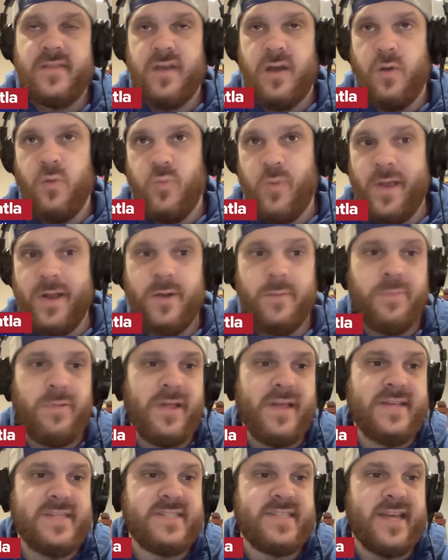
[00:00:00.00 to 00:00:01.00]
a winger
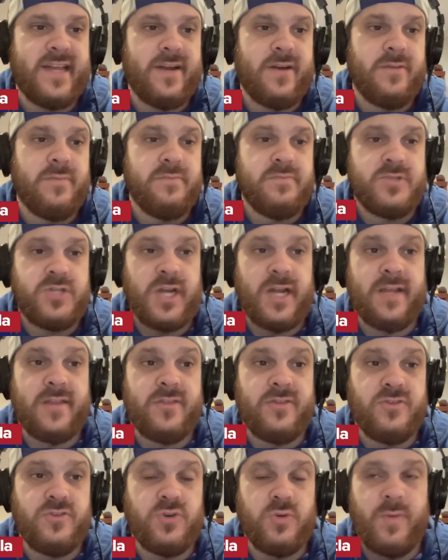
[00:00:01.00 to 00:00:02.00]
playing center,
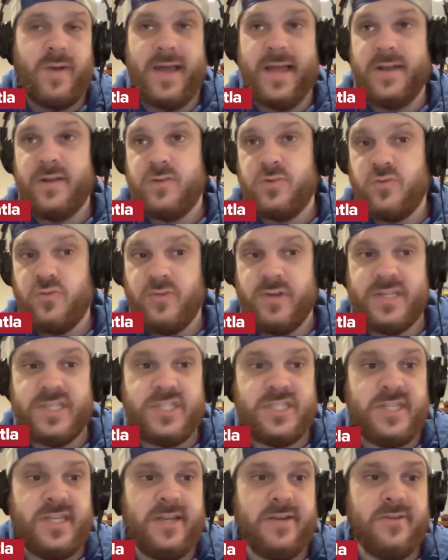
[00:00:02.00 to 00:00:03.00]
Jonathan Drouin,
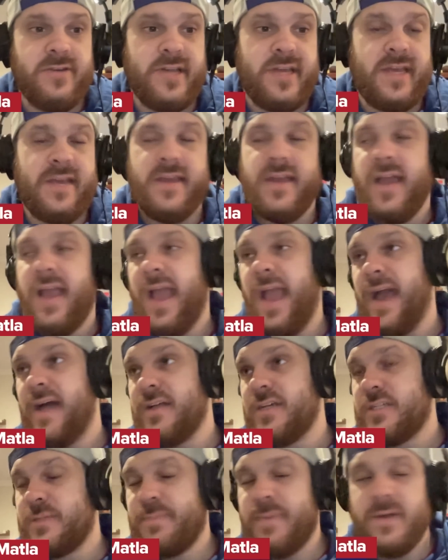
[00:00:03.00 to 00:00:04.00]
Chris Tierney,
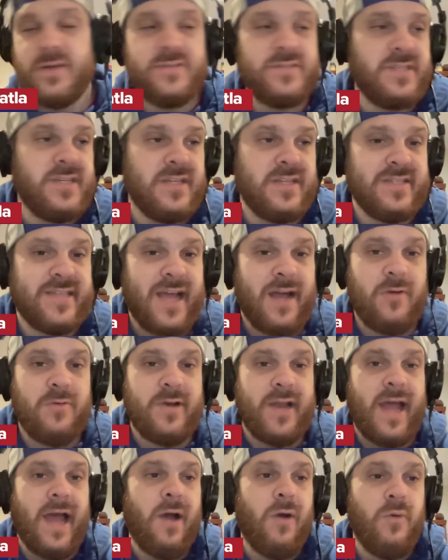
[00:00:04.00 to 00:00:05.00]
Alex Belzile is
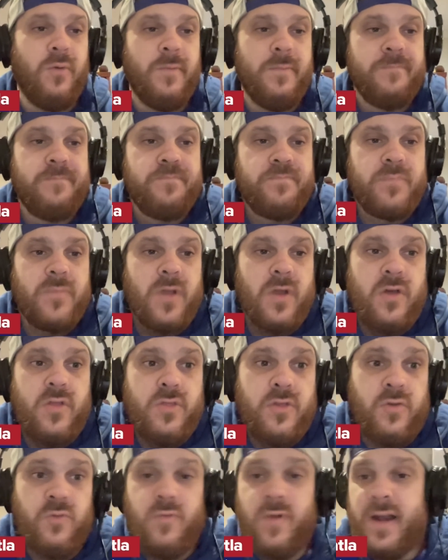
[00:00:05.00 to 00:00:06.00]
out now.
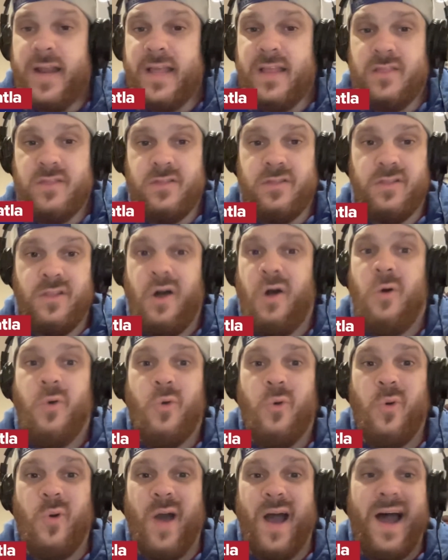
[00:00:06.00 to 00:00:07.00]
They're running
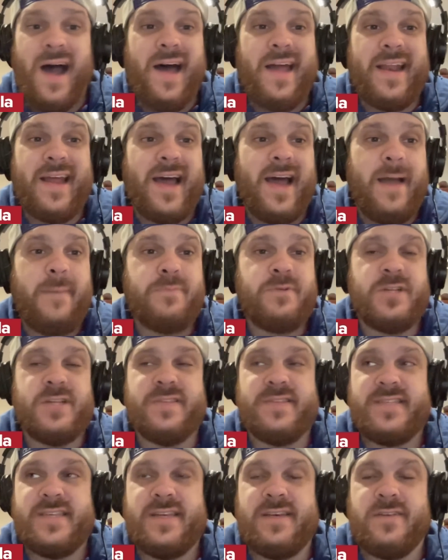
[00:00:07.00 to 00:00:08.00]
low on
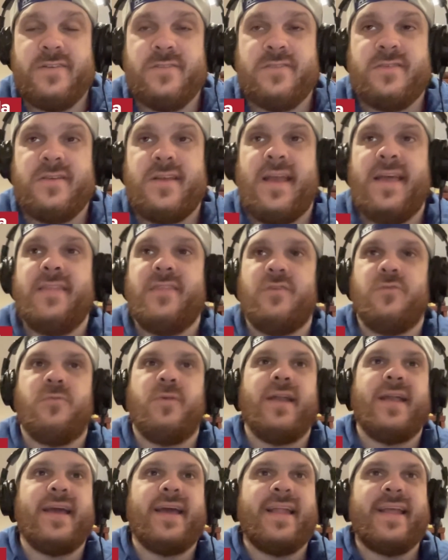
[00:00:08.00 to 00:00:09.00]
options here, and they're
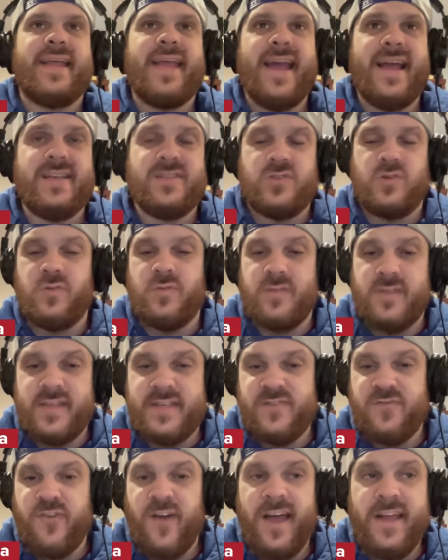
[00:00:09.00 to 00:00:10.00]
running out of gas. So
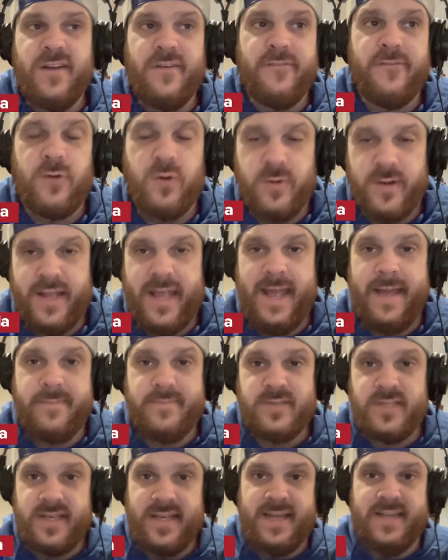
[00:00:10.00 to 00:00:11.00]
these final four
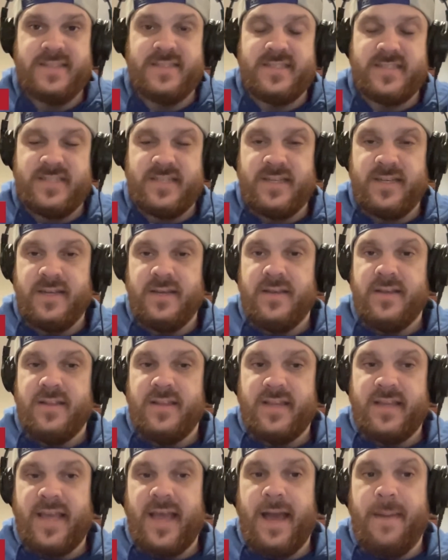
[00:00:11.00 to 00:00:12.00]
games against
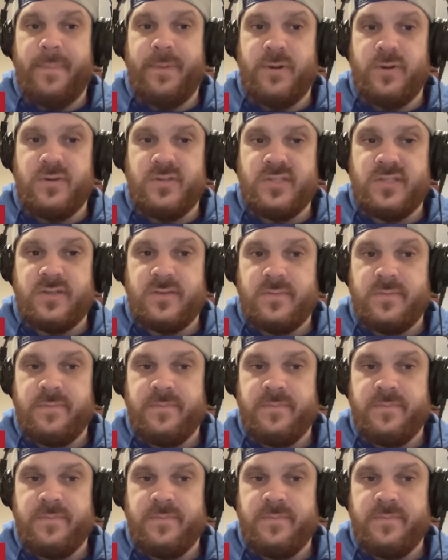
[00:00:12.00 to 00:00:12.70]
the Capitals,